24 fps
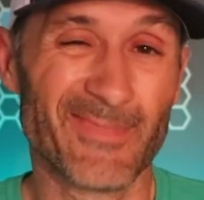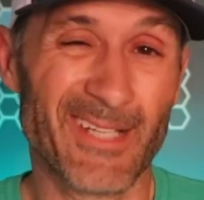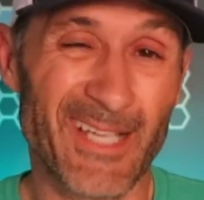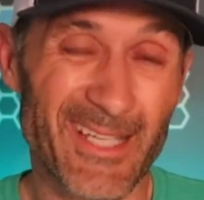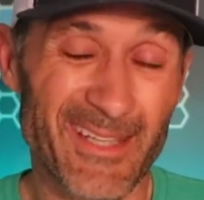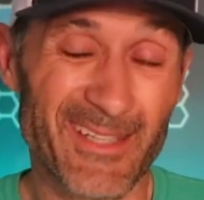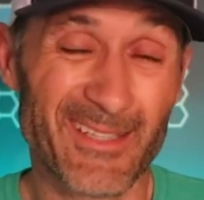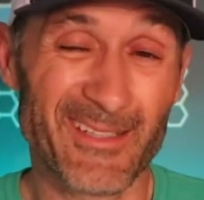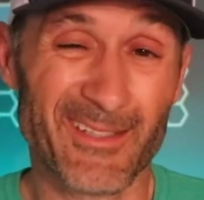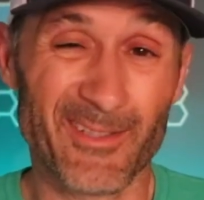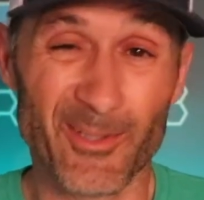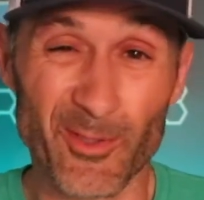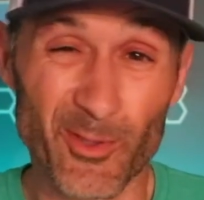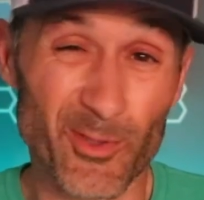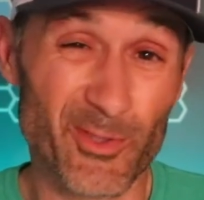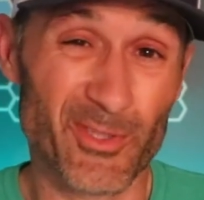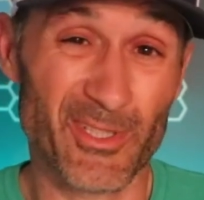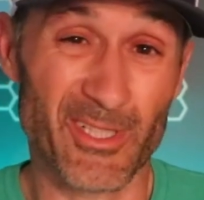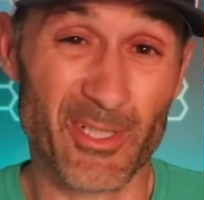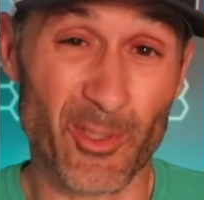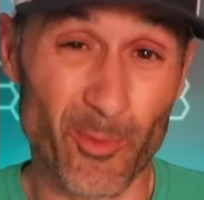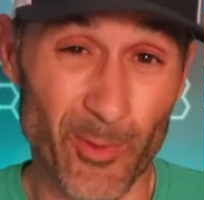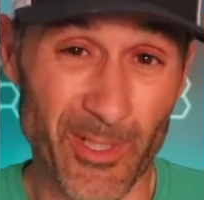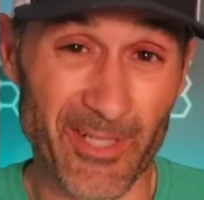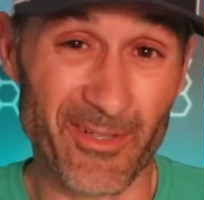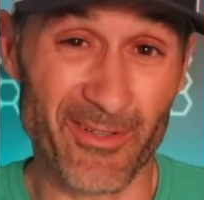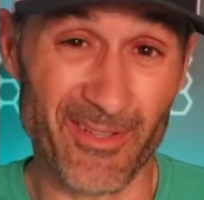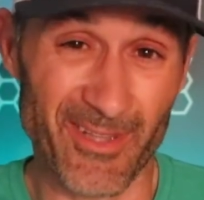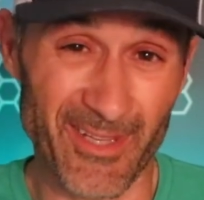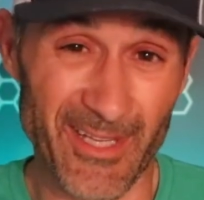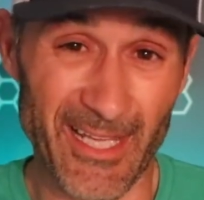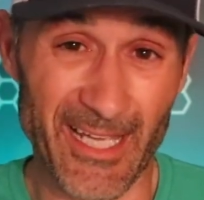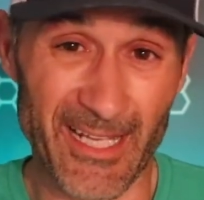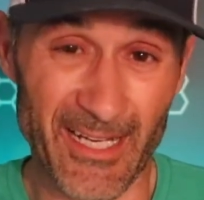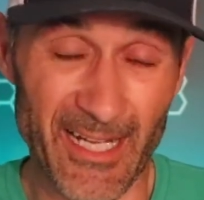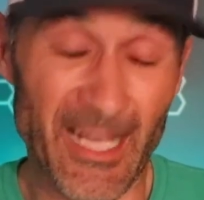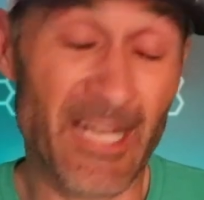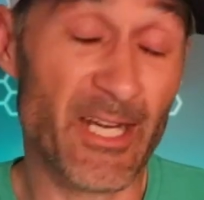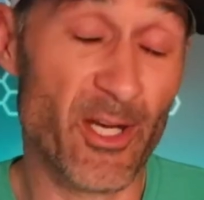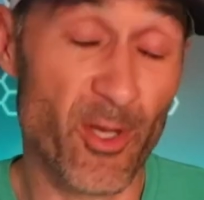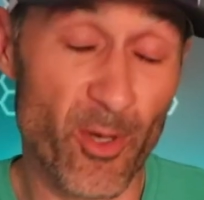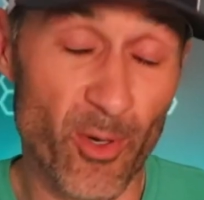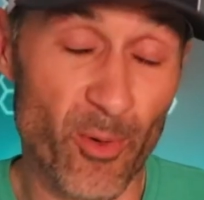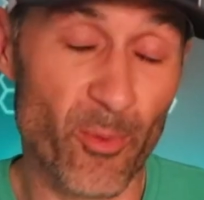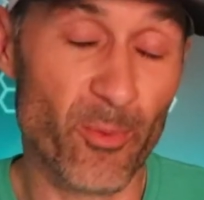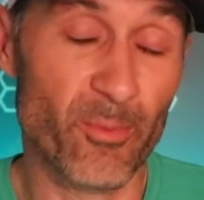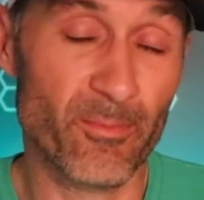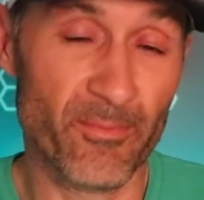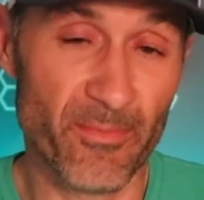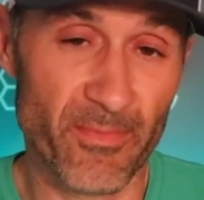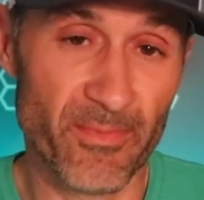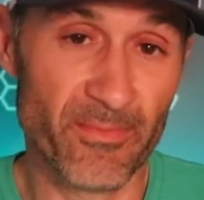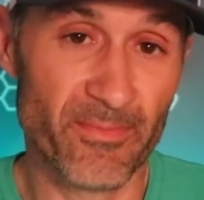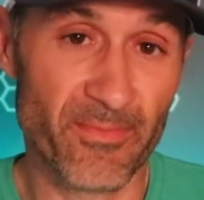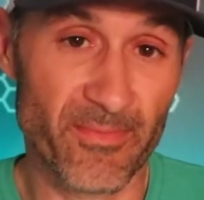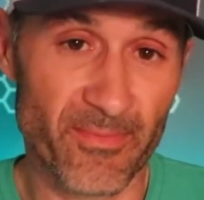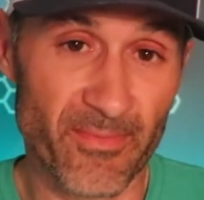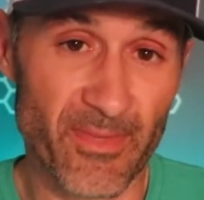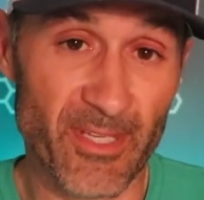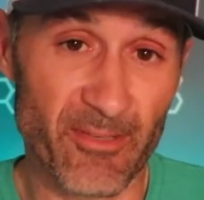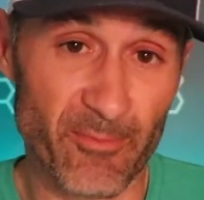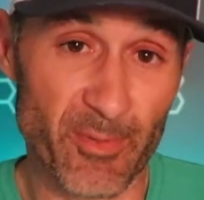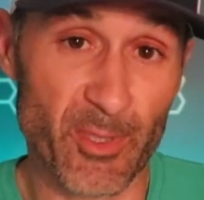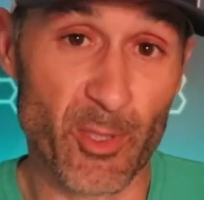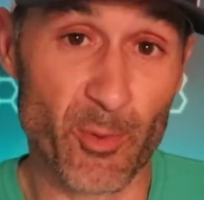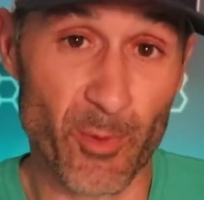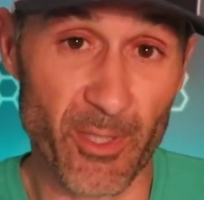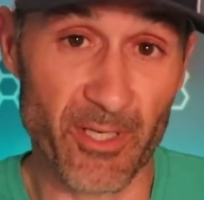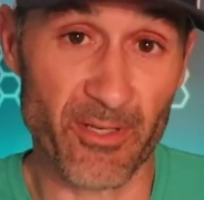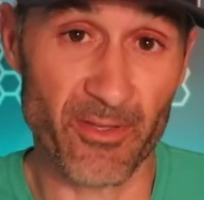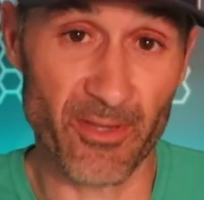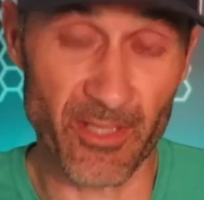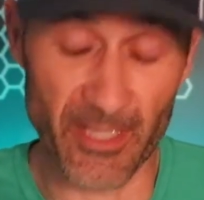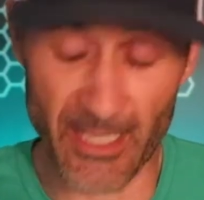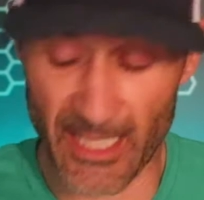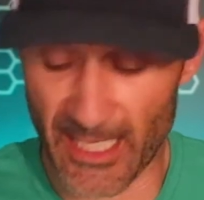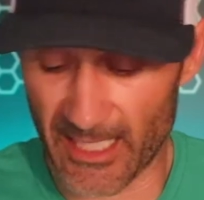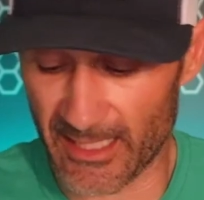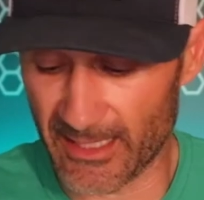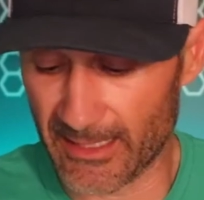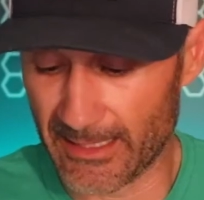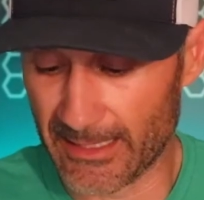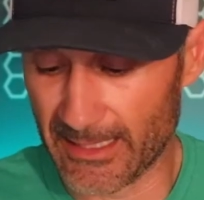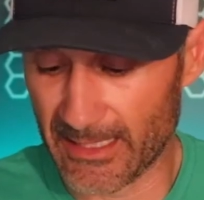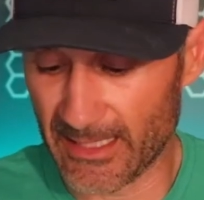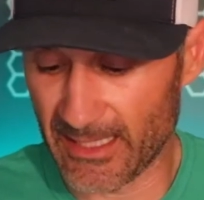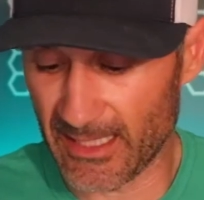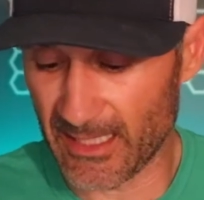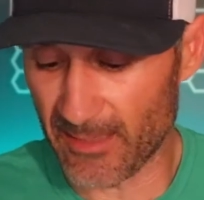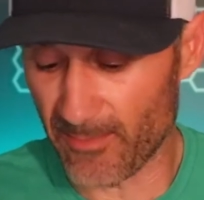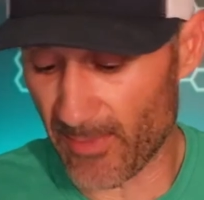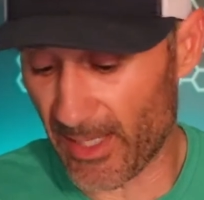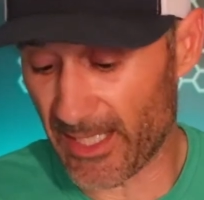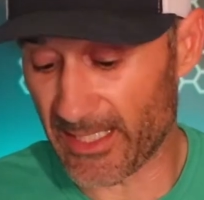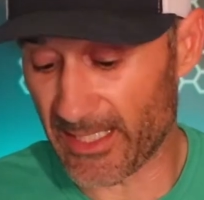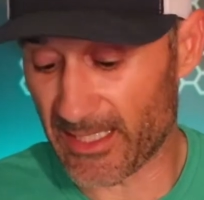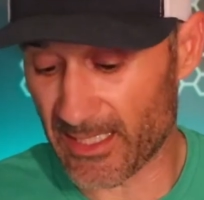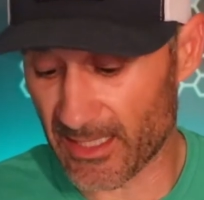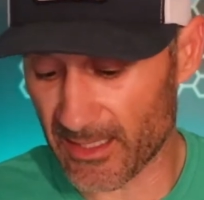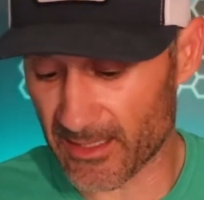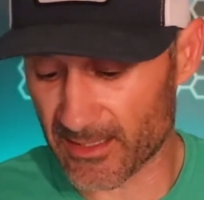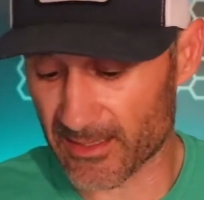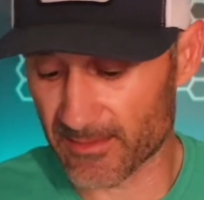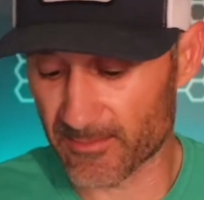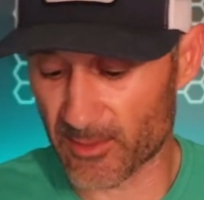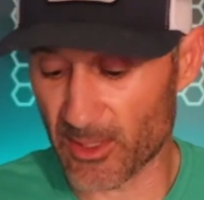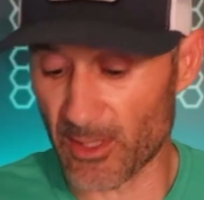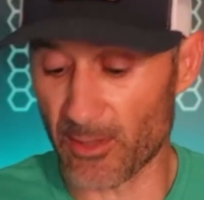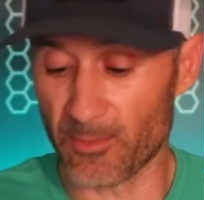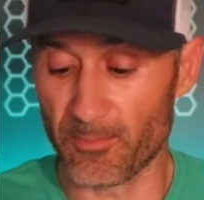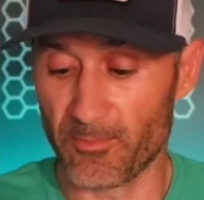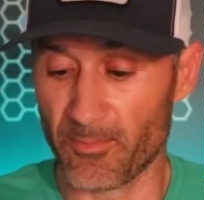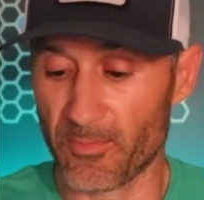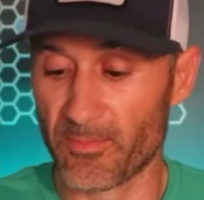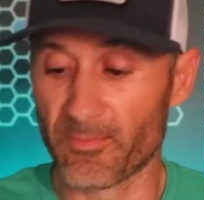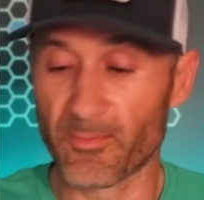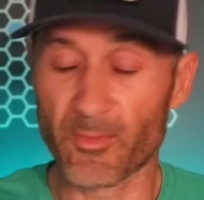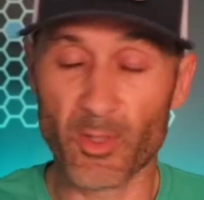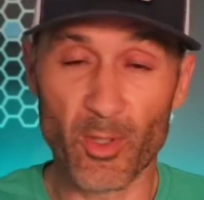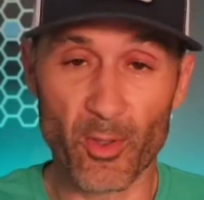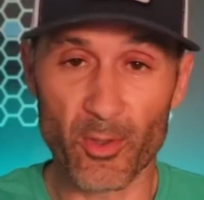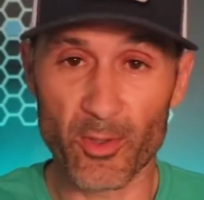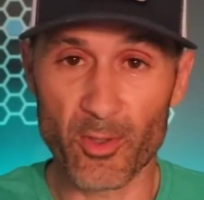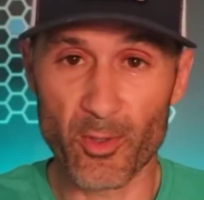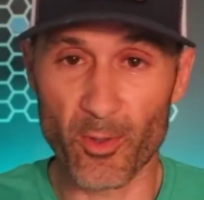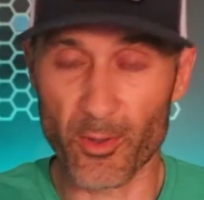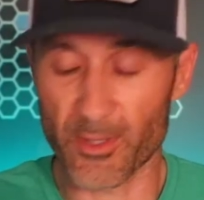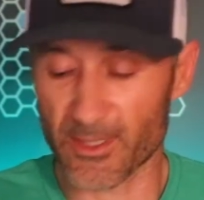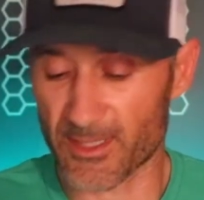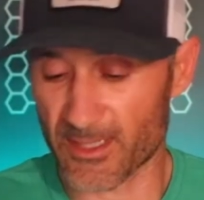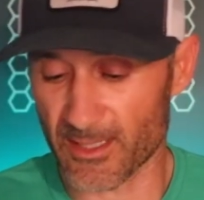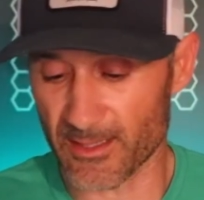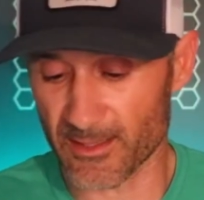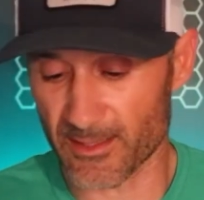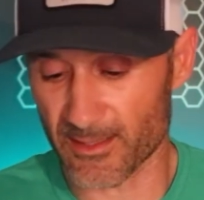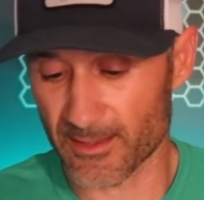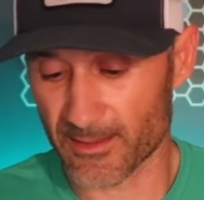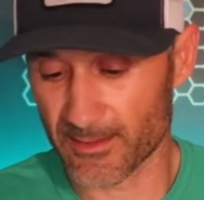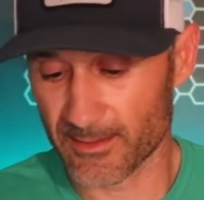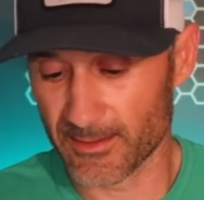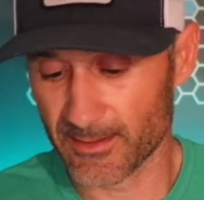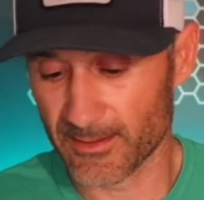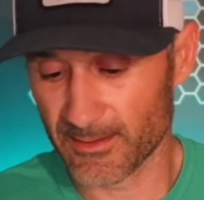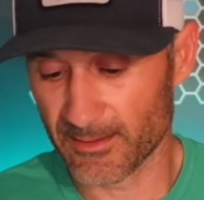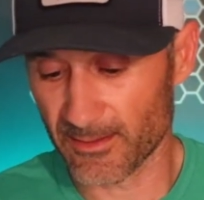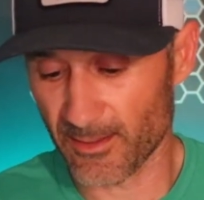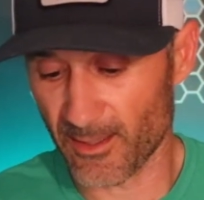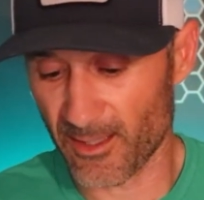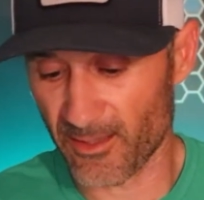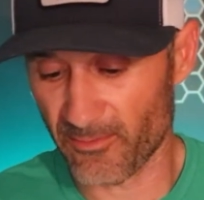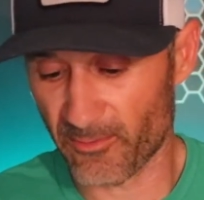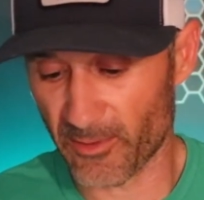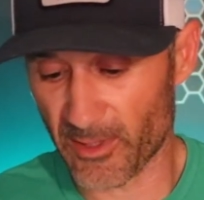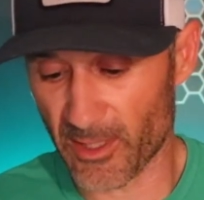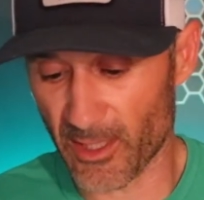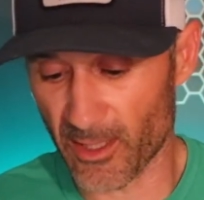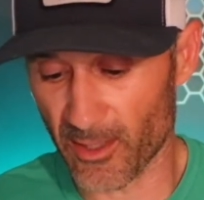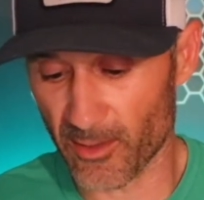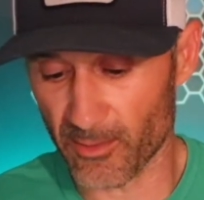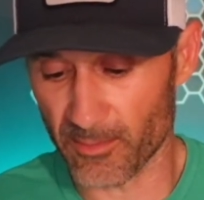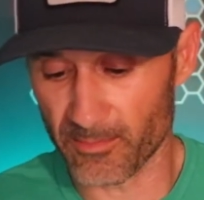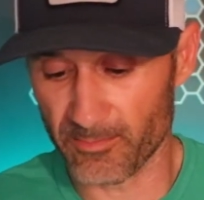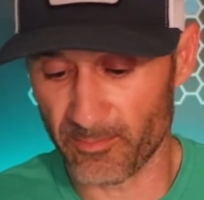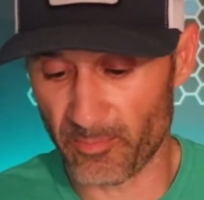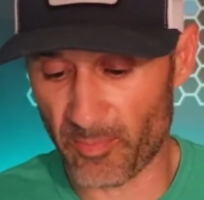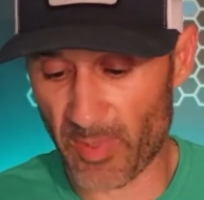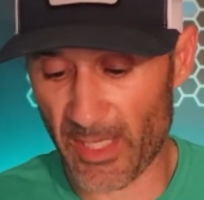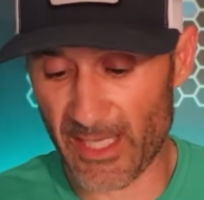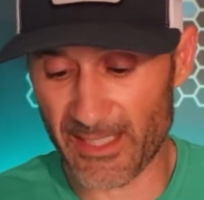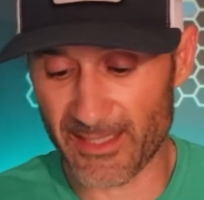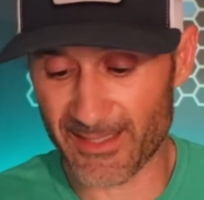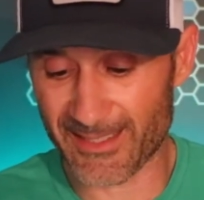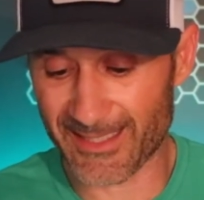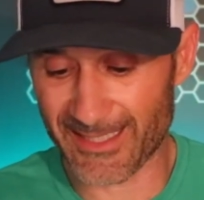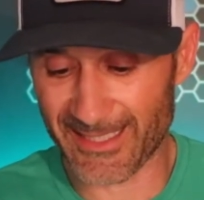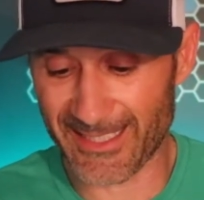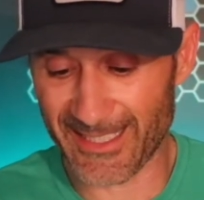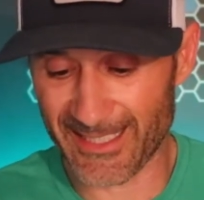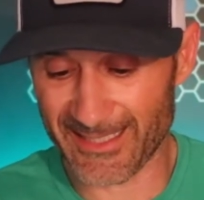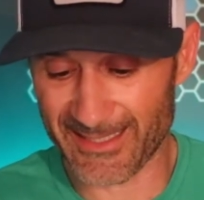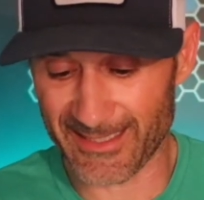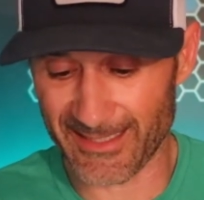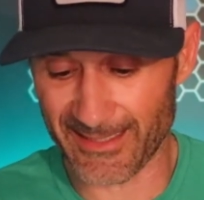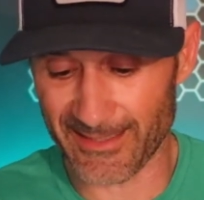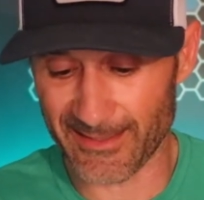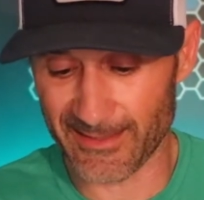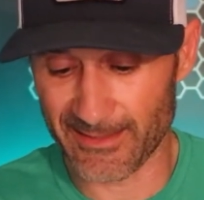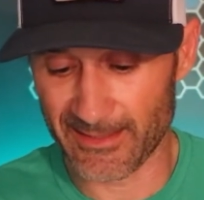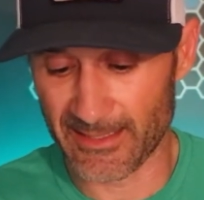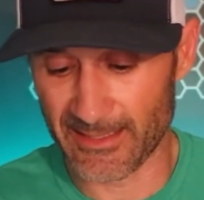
I think they're usually quicker than that. I know they've been quicker than that in my case. So go to courses. Off we go. Band is connected.